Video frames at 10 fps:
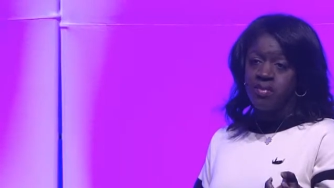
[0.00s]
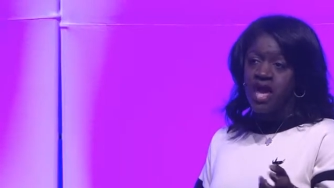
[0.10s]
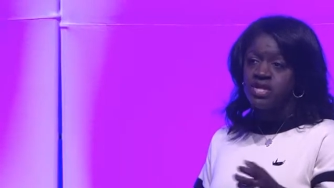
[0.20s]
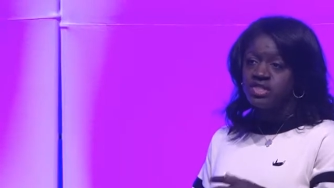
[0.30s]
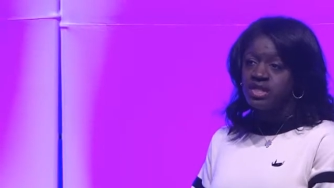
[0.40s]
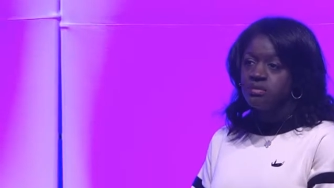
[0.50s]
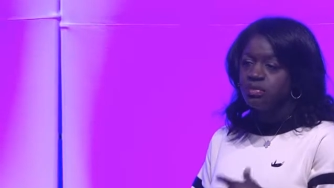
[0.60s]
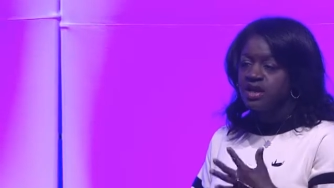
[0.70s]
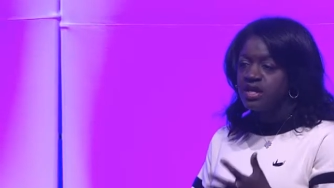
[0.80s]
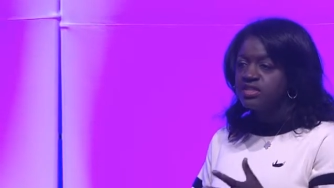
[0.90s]
passion,
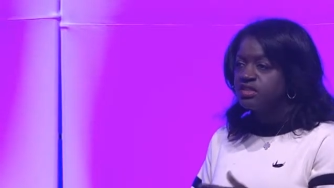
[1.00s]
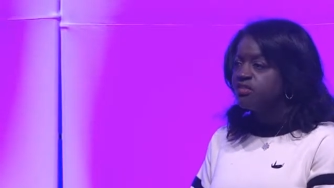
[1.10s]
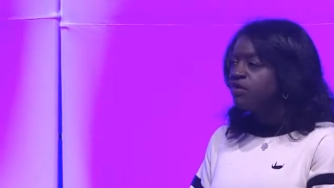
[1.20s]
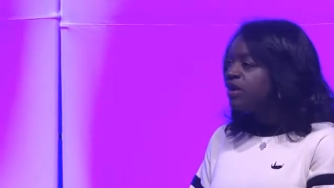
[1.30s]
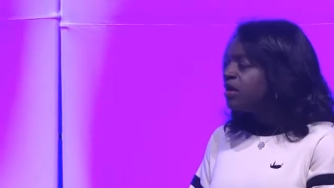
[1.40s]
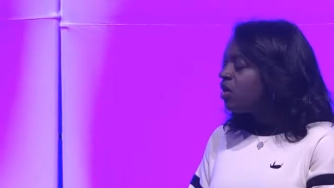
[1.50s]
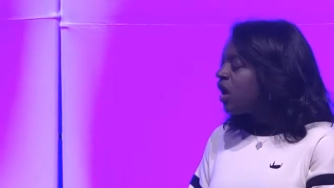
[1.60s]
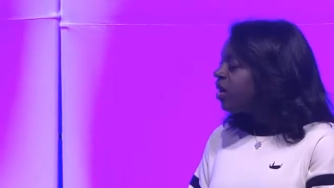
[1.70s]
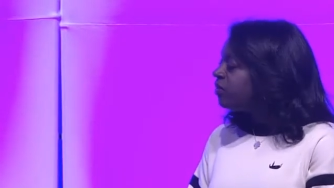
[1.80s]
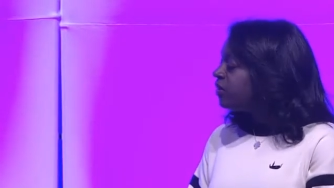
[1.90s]
because of
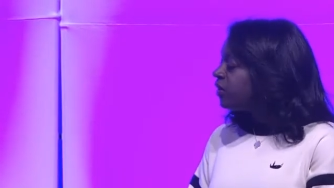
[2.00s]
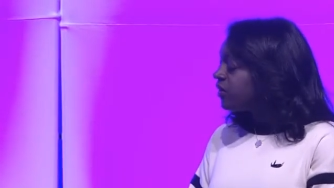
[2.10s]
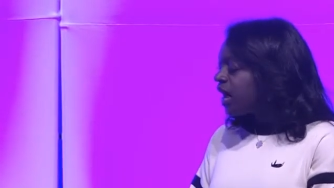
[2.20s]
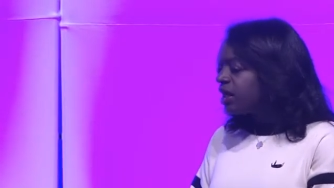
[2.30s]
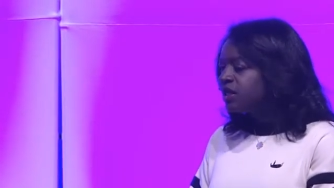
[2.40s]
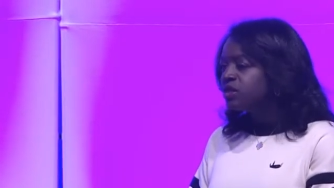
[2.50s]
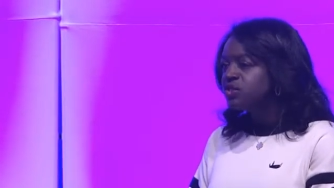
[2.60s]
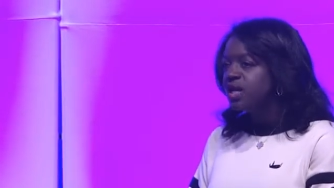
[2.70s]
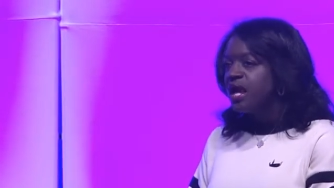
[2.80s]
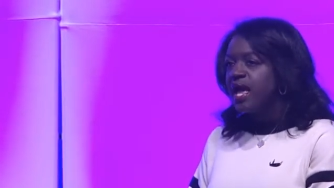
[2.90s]
uh, their
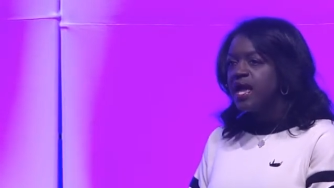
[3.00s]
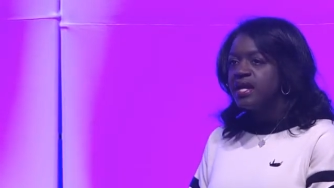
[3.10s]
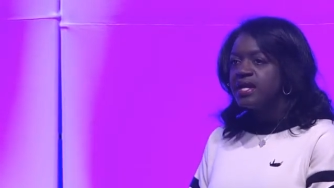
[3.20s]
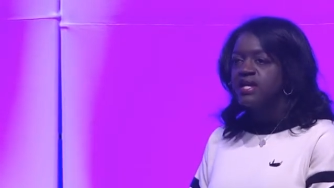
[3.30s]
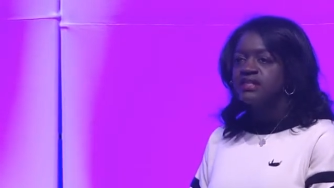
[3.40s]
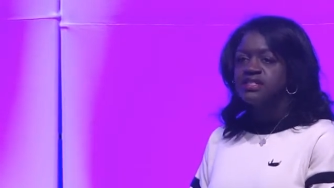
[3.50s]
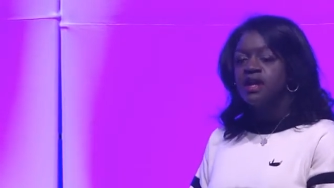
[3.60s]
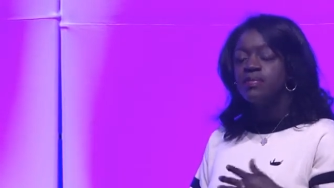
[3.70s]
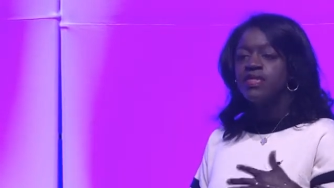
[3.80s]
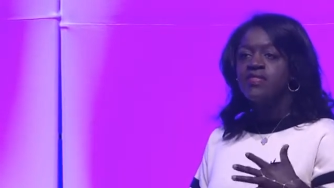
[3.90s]
knowledge, and it's
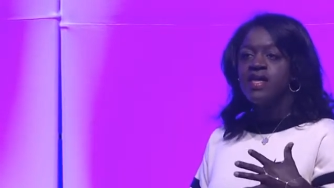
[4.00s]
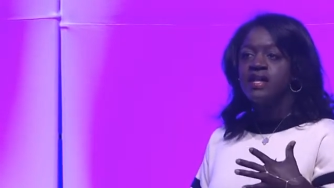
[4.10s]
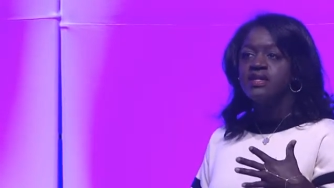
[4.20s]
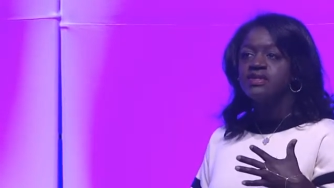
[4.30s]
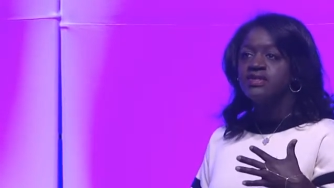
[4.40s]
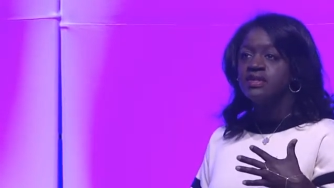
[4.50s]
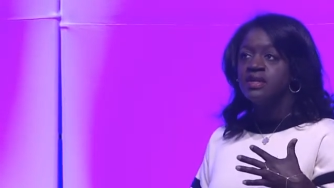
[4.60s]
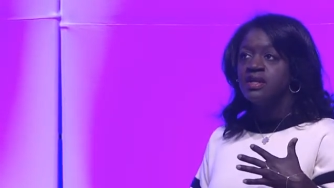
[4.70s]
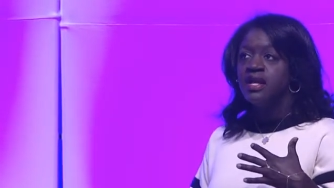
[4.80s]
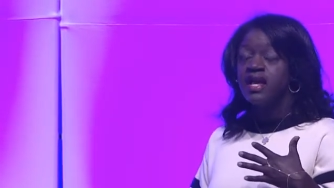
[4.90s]
something that is
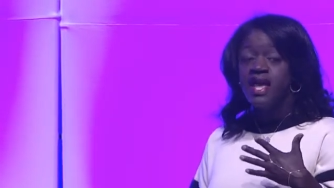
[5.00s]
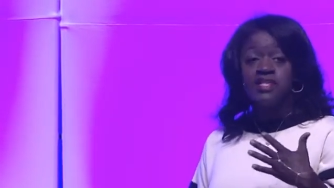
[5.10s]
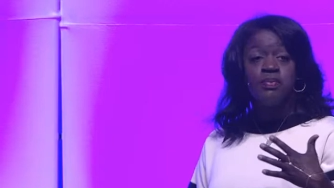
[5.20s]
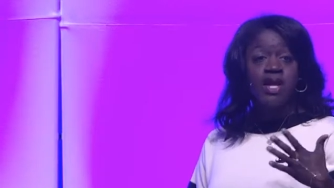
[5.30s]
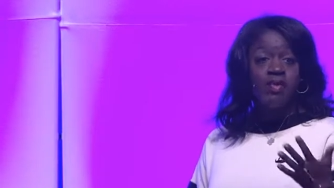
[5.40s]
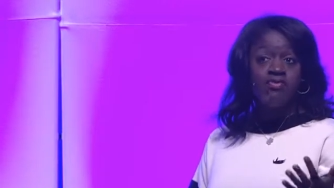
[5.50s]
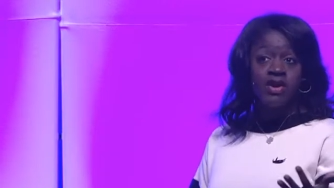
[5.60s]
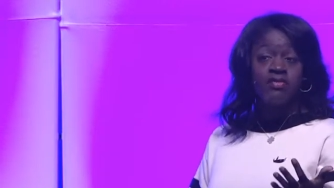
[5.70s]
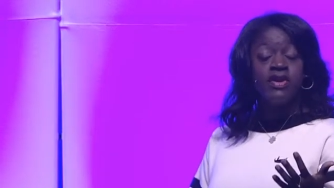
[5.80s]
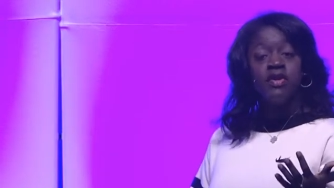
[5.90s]
has become
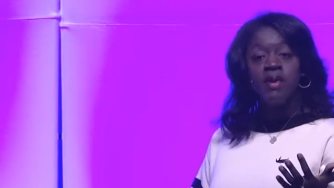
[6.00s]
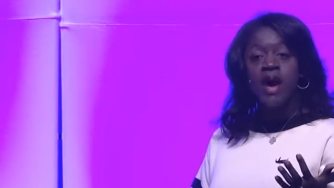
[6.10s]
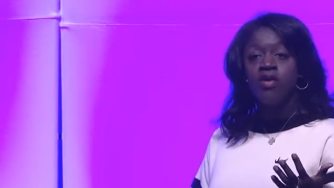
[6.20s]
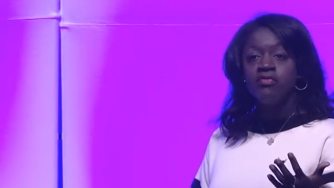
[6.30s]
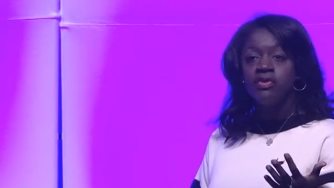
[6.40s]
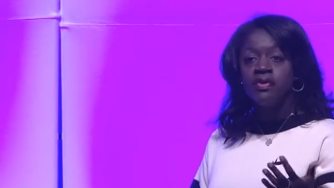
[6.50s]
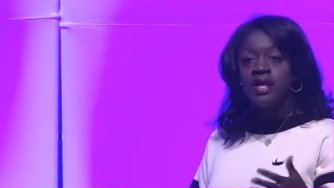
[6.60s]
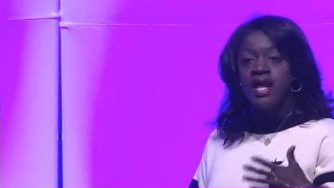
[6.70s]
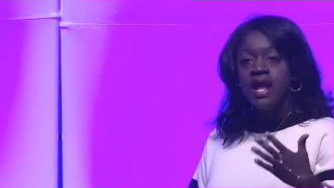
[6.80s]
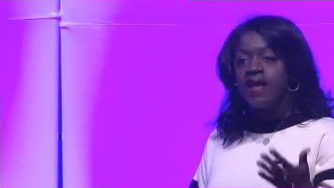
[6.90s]
very, very powerful.
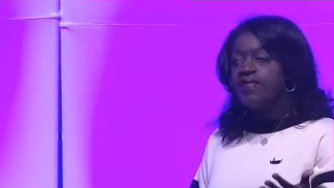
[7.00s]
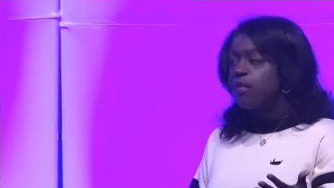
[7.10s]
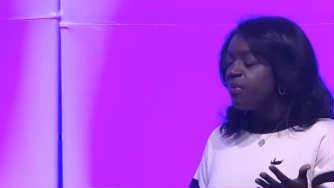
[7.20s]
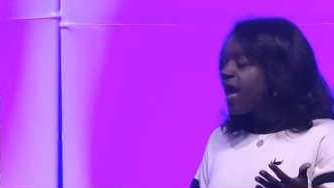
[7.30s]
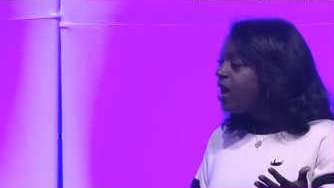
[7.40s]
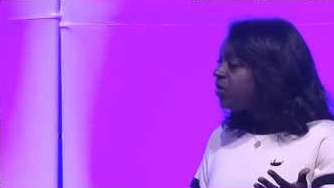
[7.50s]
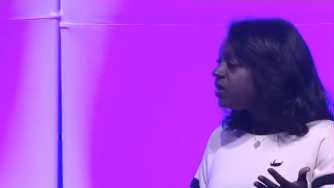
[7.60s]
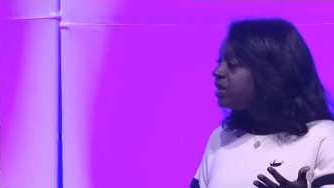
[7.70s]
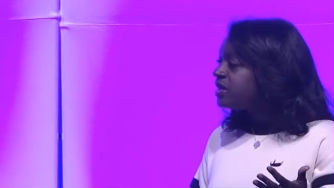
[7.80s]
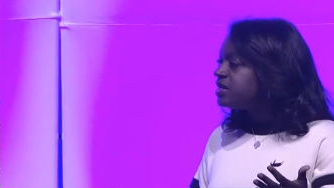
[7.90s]
And that
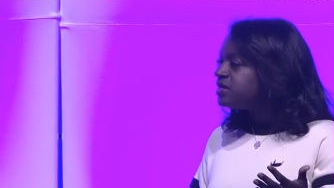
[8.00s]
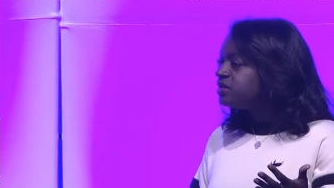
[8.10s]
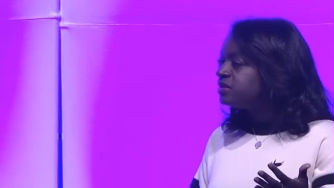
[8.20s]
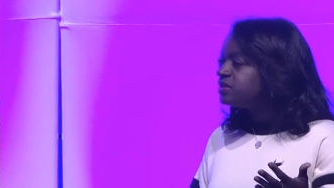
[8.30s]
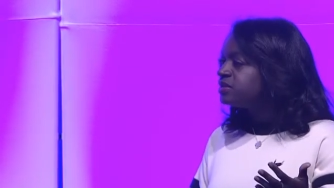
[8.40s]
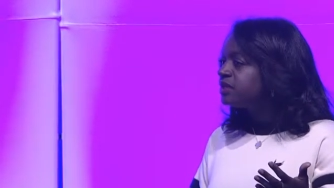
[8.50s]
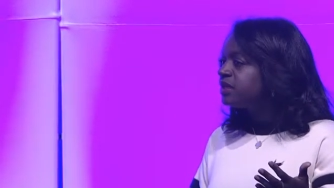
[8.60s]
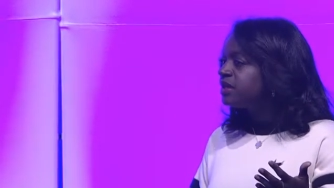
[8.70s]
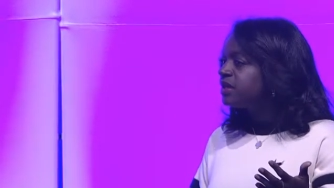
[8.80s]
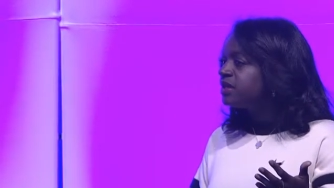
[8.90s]
power is
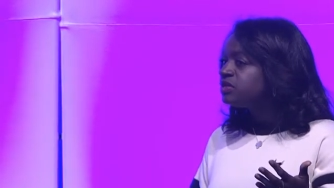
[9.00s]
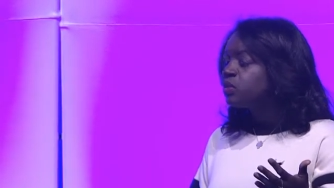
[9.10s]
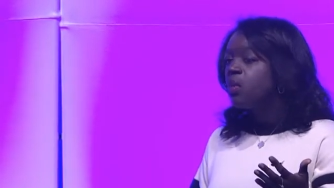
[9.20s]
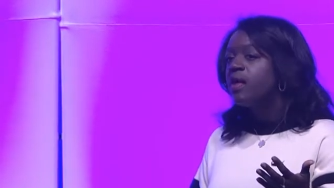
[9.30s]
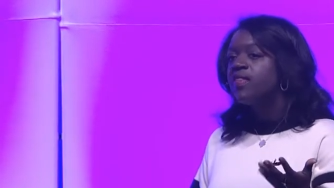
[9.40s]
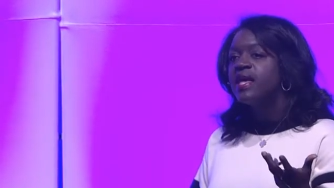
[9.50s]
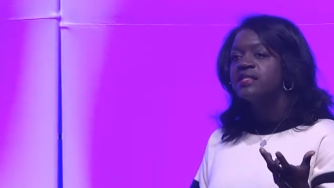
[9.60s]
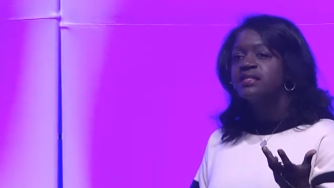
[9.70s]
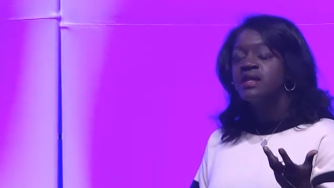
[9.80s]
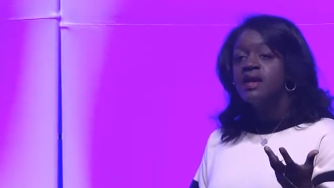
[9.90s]
is one
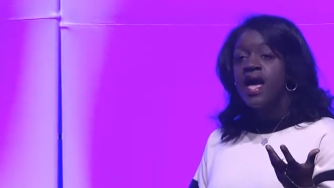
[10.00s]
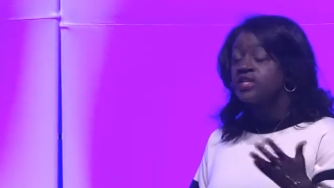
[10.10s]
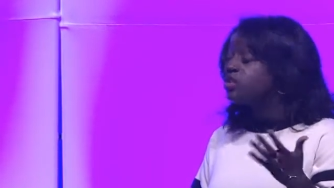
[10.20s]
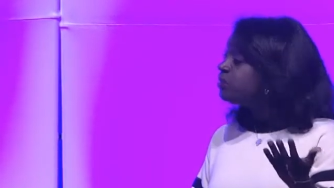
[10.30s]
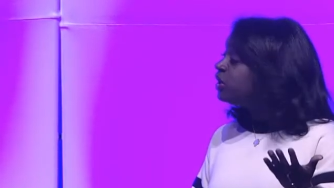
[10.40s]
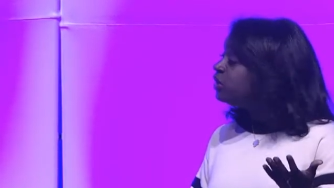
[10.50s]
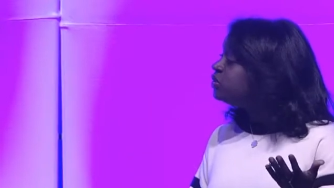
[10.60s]
that's actually being